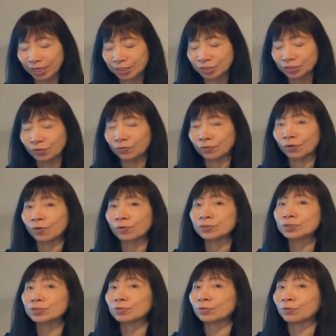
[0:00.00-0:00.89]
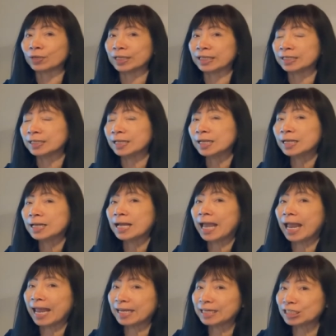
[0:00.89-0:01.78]
so those three
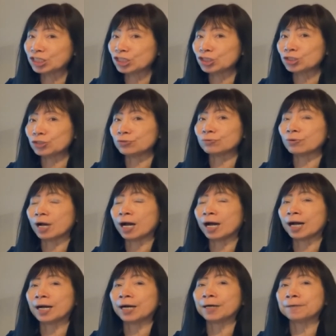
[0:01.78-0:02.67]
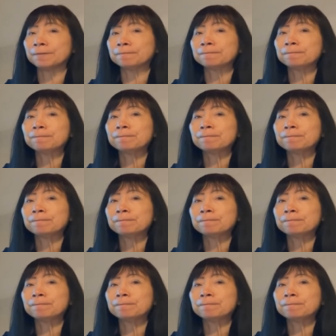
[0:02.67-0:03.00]
attitude um,